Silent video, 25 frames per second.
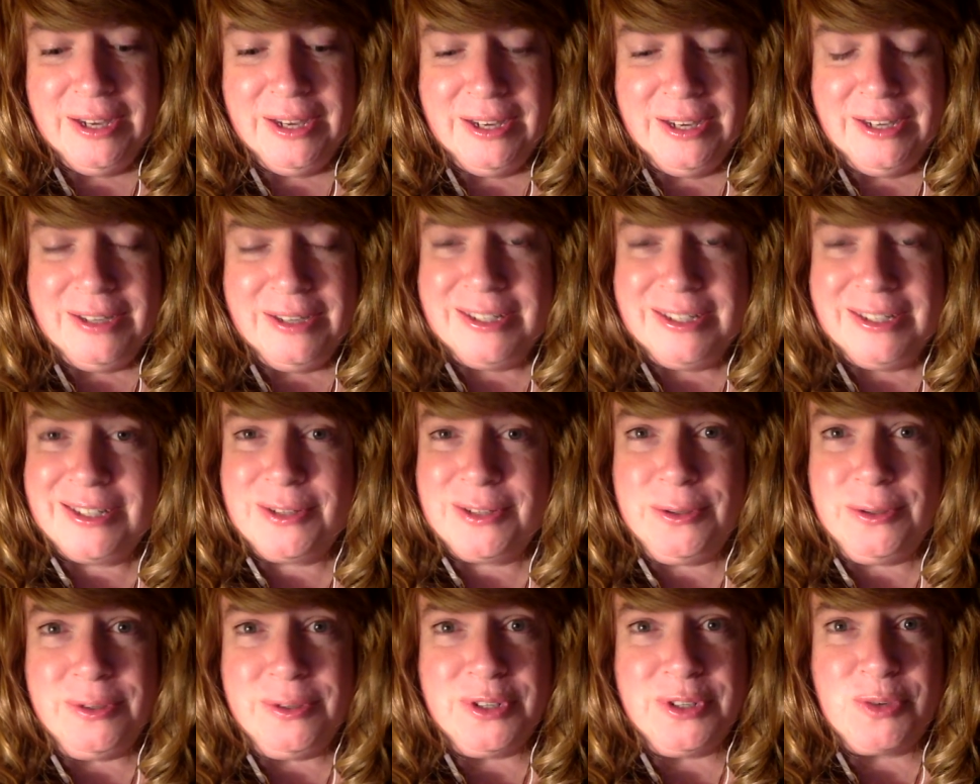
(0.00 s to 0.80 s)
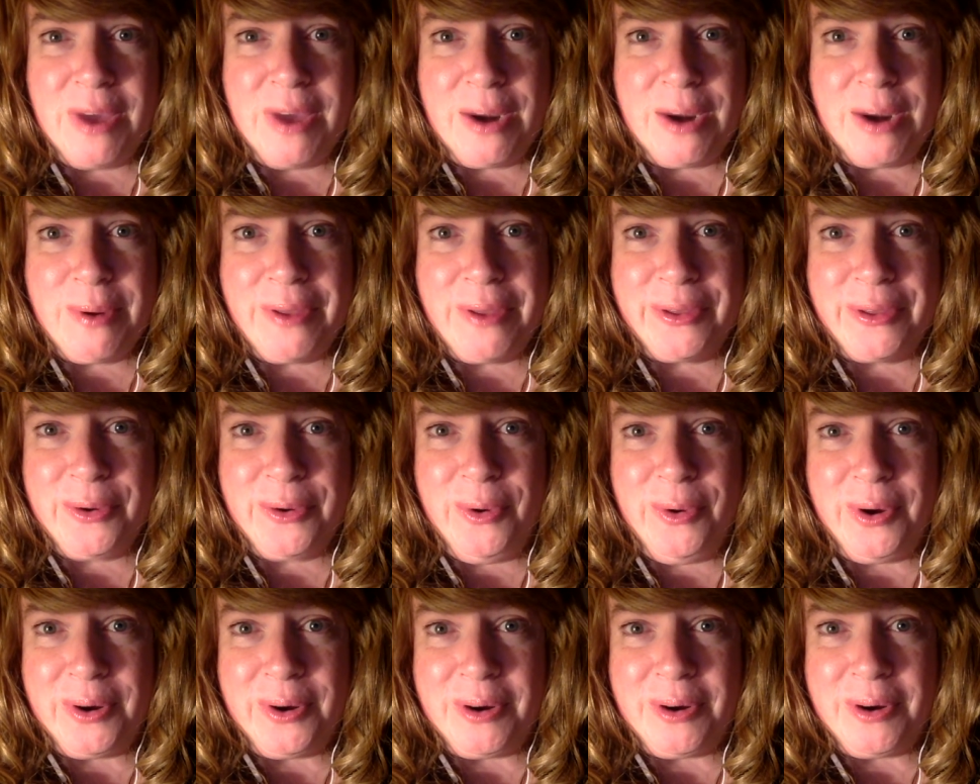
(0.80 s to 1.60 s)
School is right around the
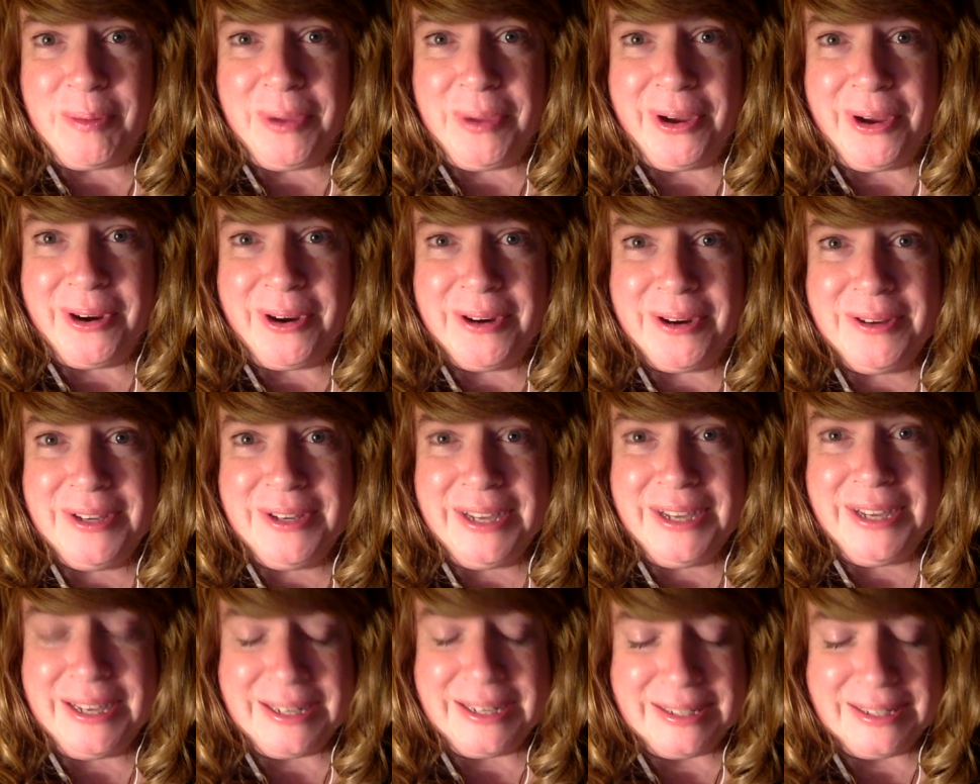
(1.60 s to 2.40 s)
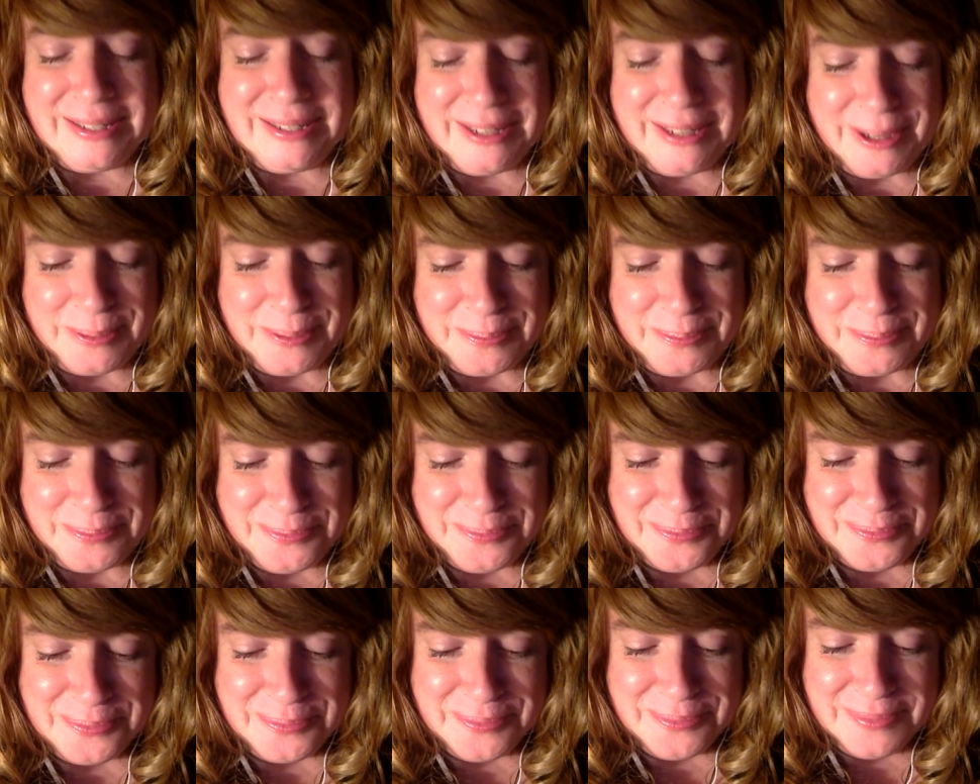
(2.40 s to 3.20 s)
corner up here, and
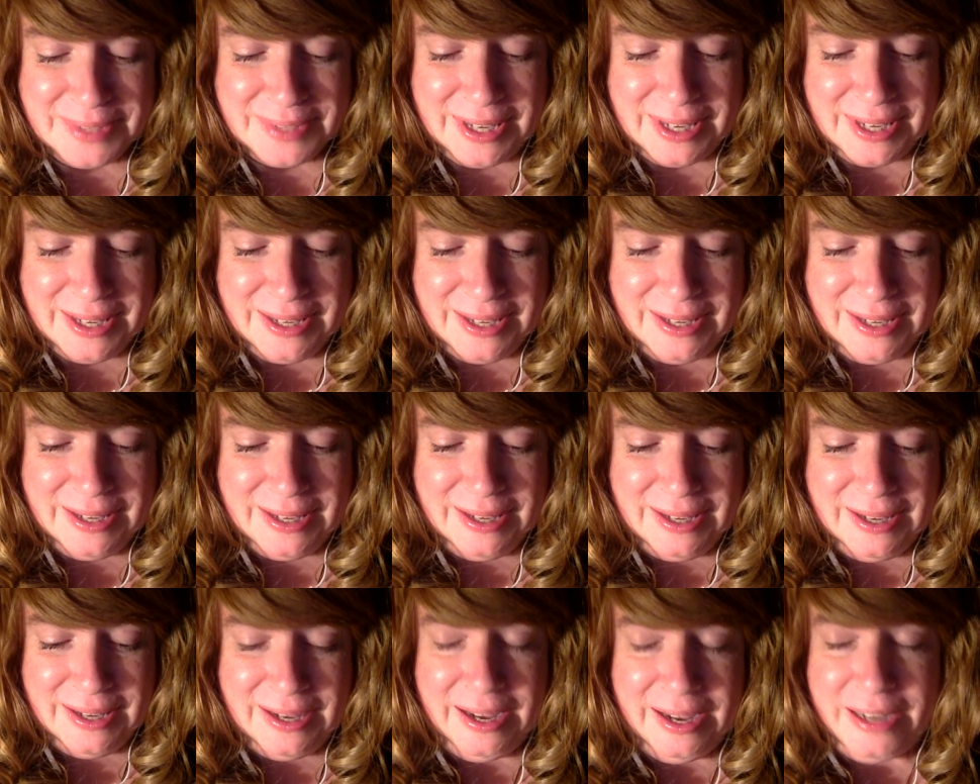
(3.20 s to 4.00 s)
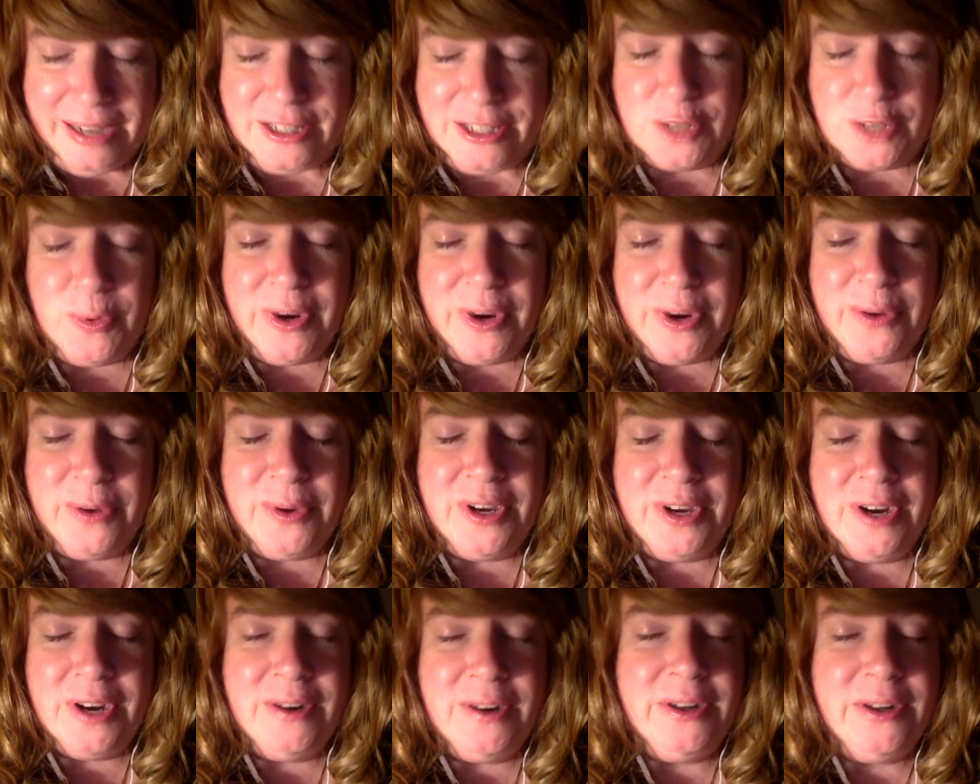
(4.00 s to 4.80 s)
um, I just want to
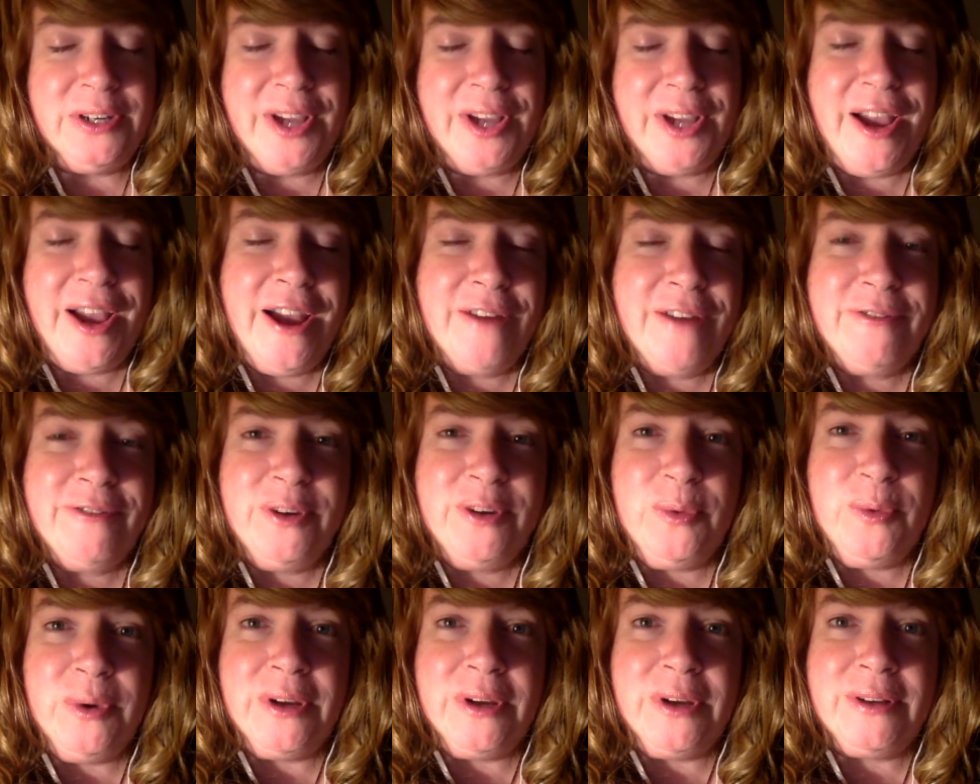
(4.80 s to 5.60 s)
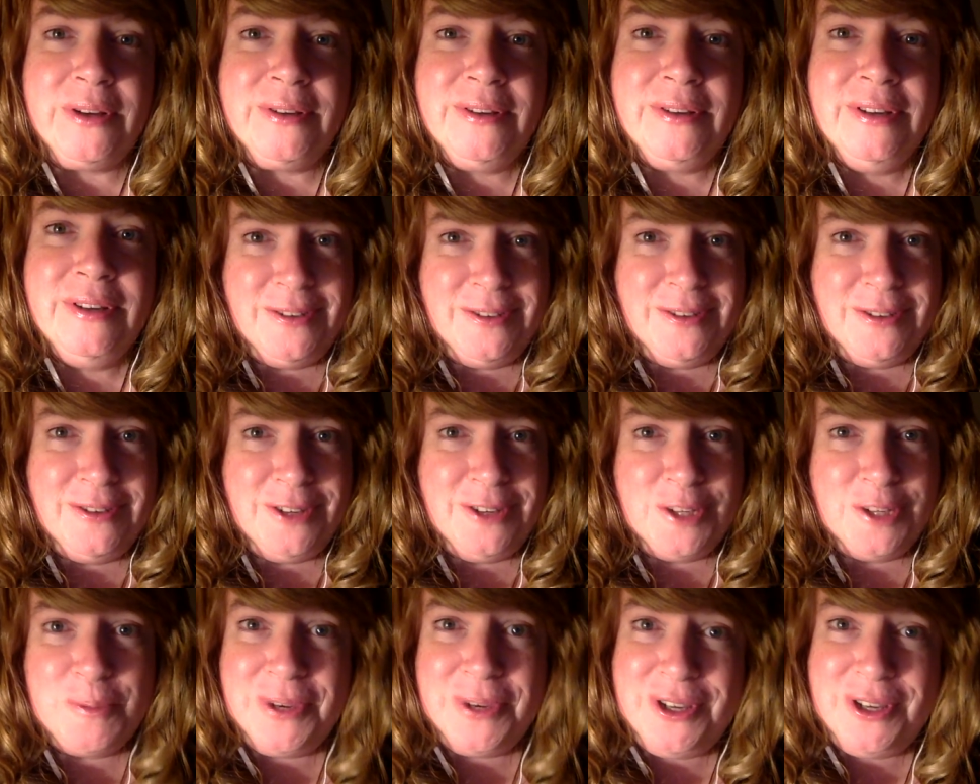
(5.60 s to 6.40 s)
encourage everyone
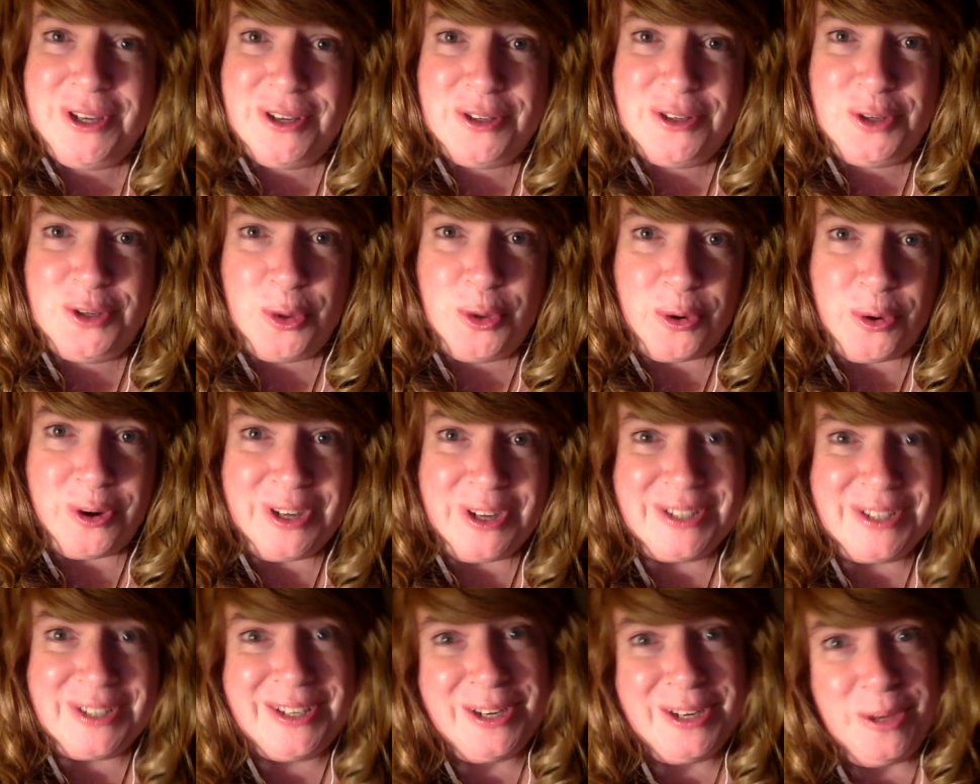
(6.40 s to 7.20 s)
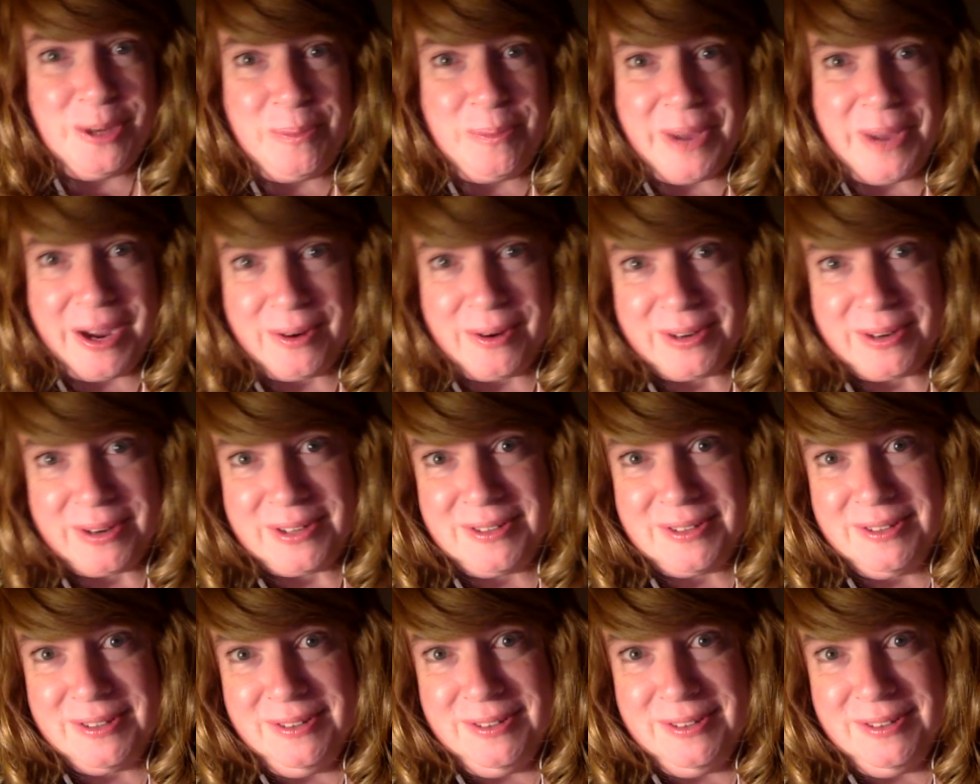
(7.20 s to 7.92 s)
just because you're a single parent,